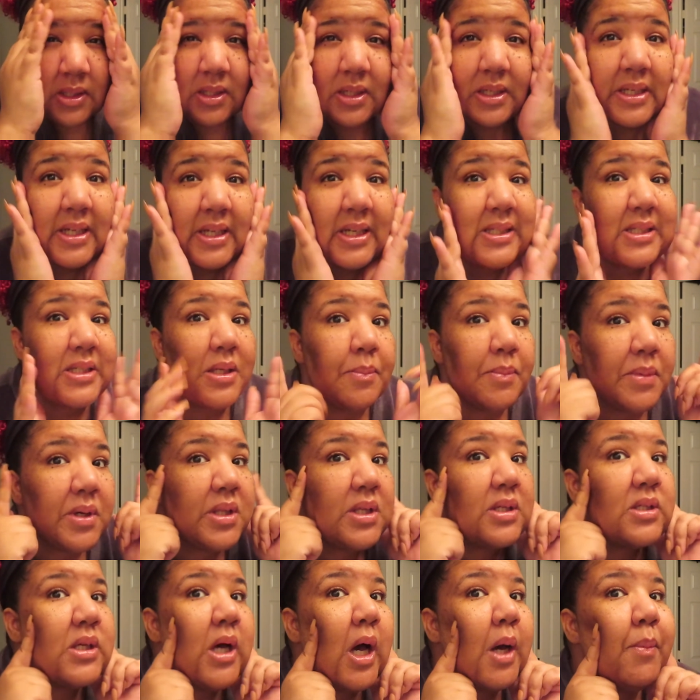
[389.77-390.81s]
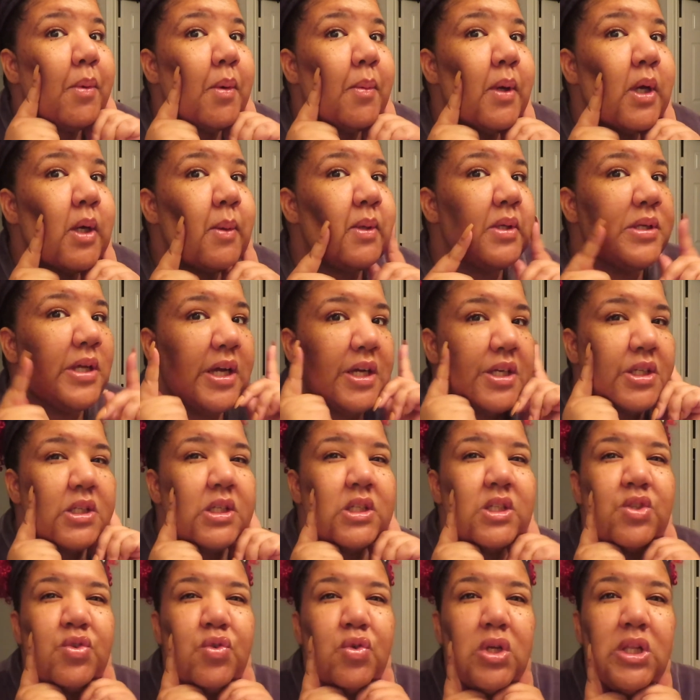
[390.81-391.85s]
decent, but this hyperpigmentation
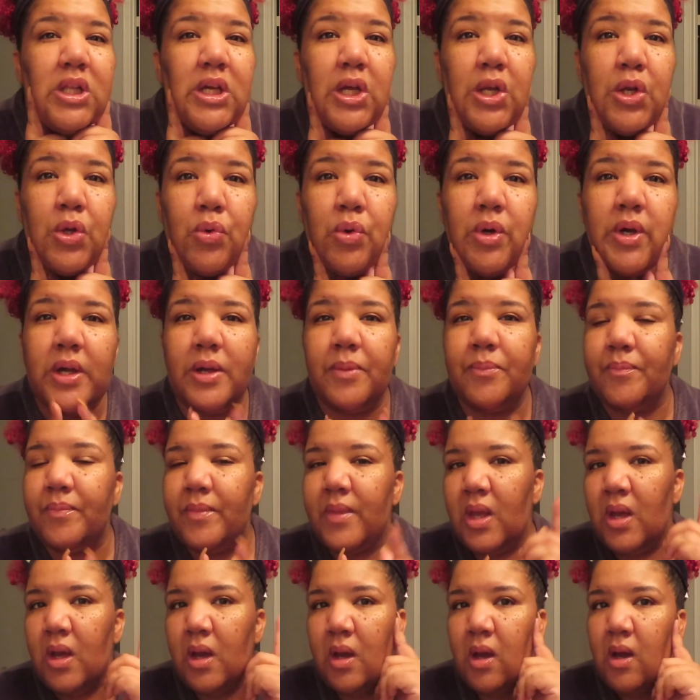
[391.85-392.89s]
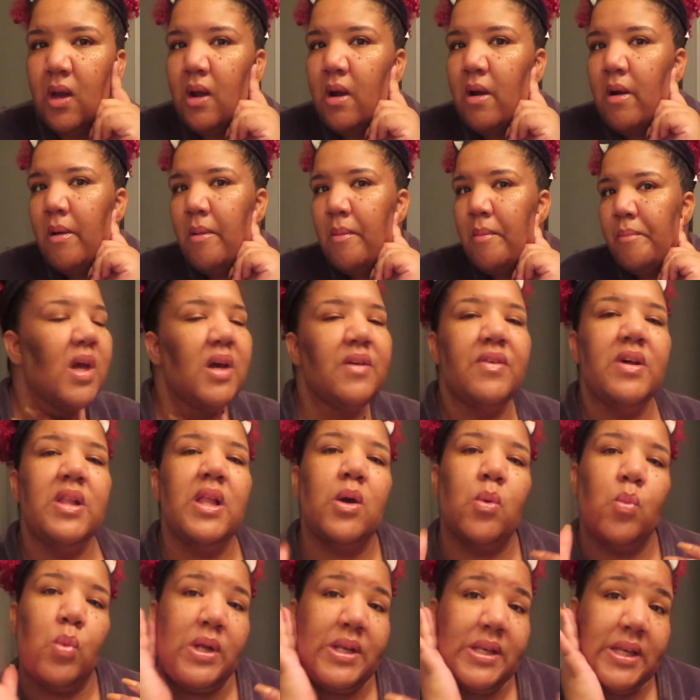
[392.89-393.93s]
is really annoying. I feel like
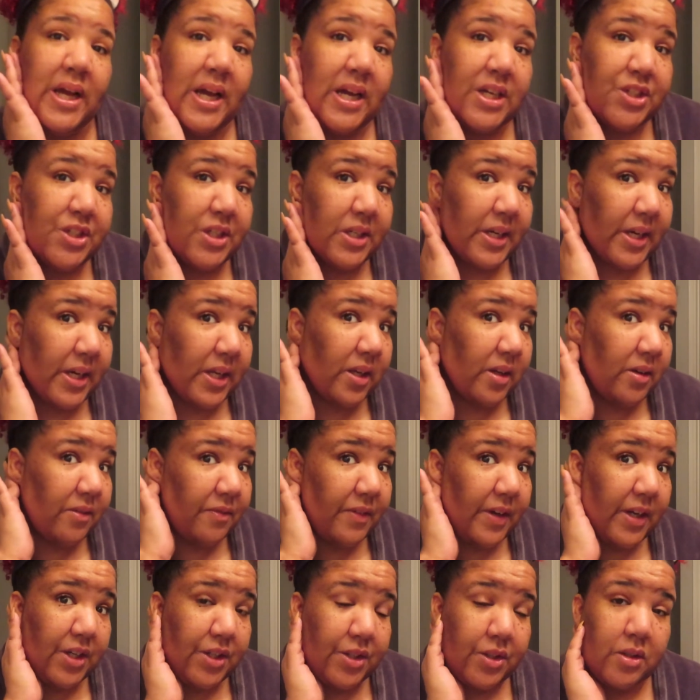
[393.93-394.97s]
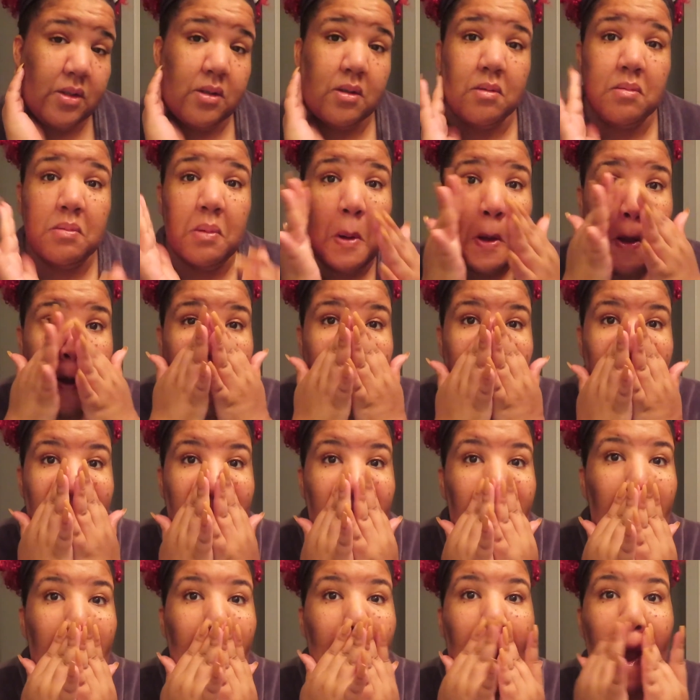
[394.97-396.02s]
one day I should get a facial.
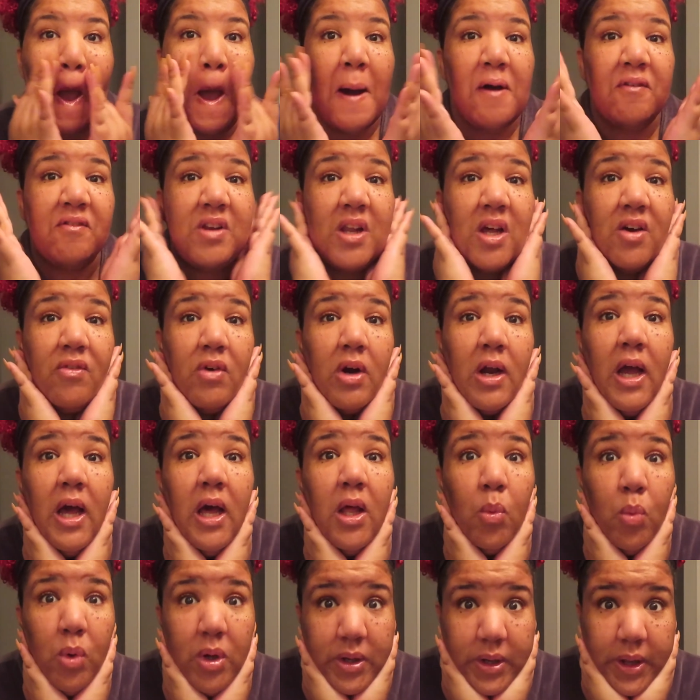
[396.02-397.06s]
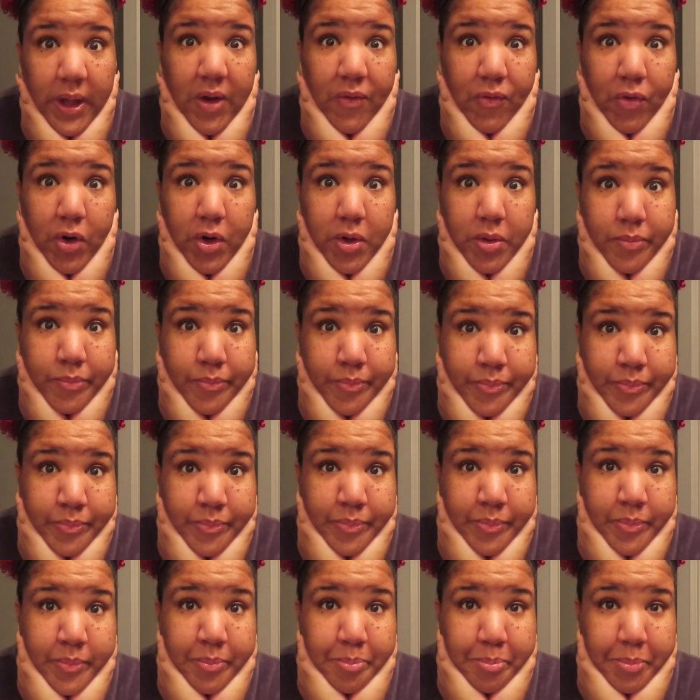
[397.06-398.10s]
I've never had one ever
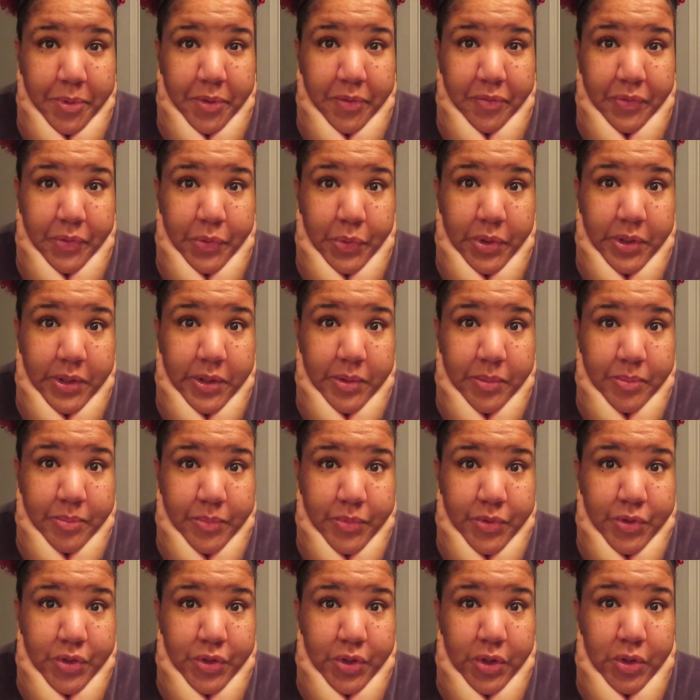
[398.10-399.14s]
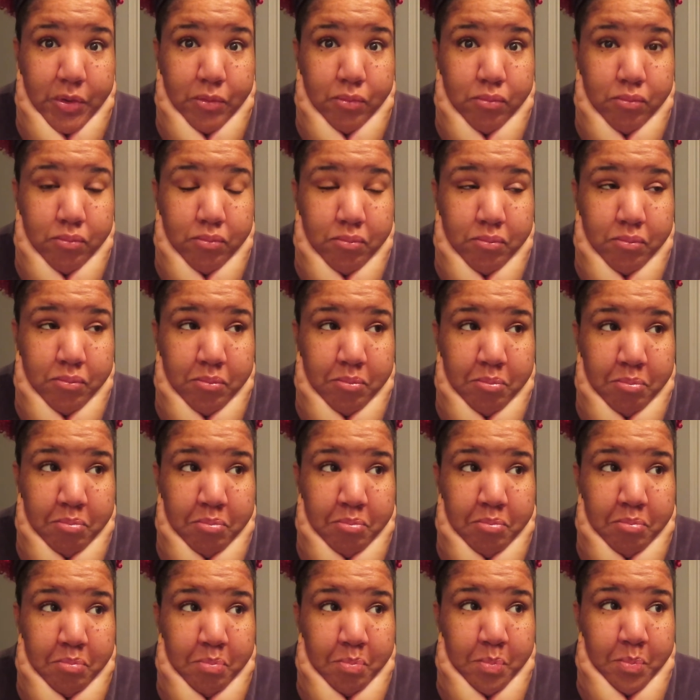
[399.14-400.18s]
before, so
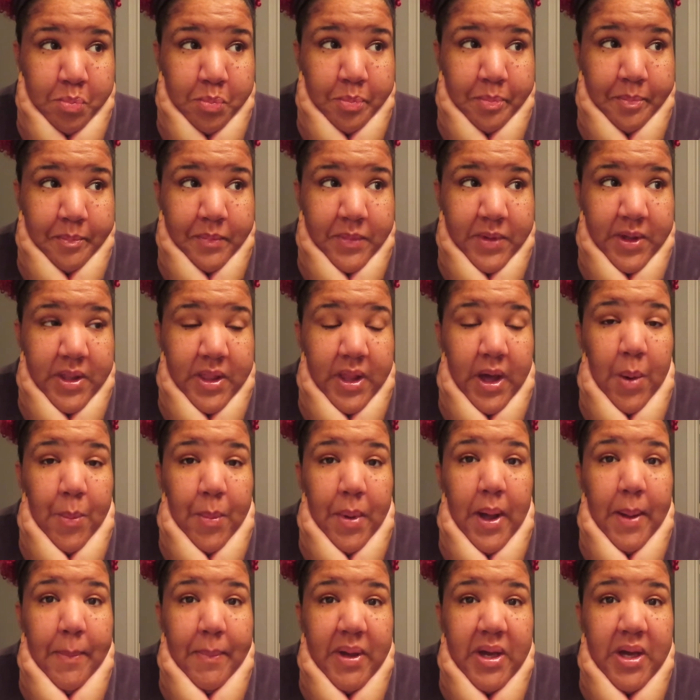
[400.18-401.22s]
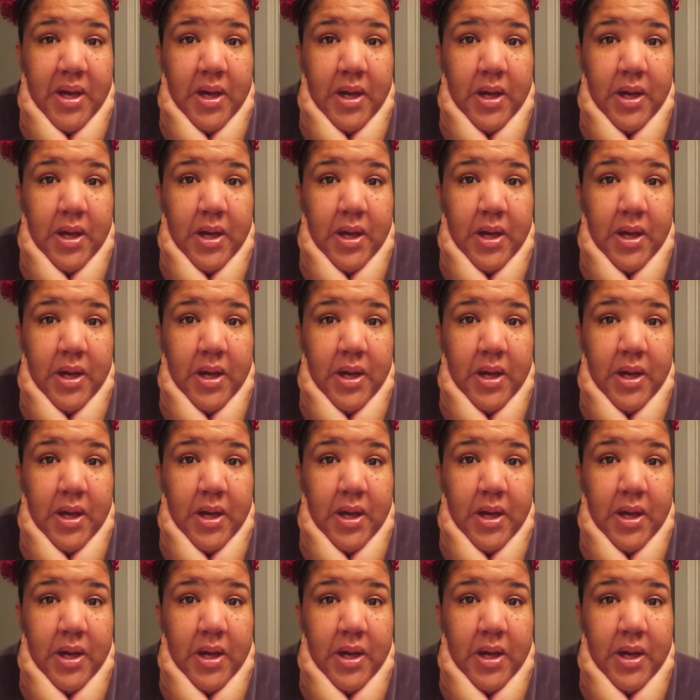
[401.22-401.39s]
that might be